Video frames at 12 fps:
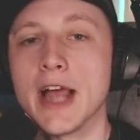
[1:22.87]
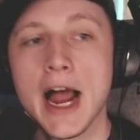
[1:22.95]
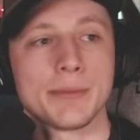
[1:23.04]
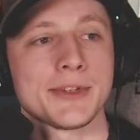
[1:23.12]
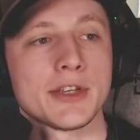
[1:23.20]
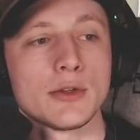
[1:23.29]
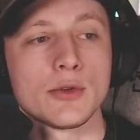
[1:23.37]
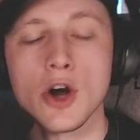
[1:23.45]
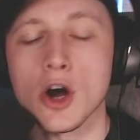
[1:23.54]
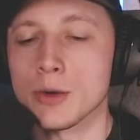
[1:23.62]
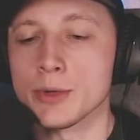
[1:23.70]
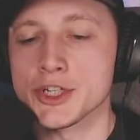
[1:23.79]
absolute
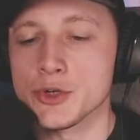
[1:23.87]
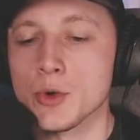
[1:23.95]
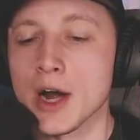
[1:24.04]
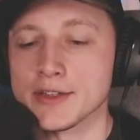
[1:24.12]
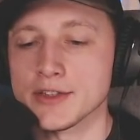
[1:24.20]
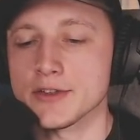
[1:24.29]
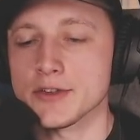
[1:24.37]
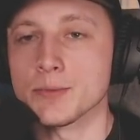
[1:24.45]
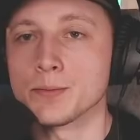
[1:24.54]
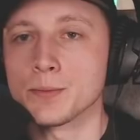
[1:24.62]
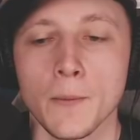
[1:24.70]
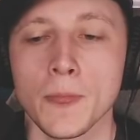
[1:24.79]
garbage UI system,
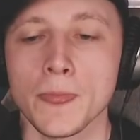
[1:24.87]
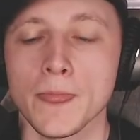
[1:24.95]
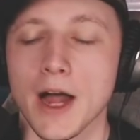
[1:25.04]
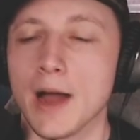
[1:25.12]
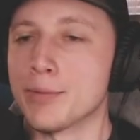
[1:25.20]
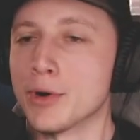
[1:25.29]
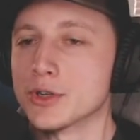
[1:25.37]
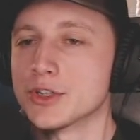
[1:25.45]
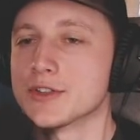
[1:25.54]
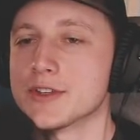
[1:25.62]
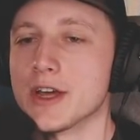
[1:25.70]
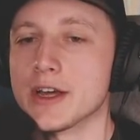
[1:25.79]
I
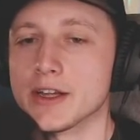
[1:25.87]
purchased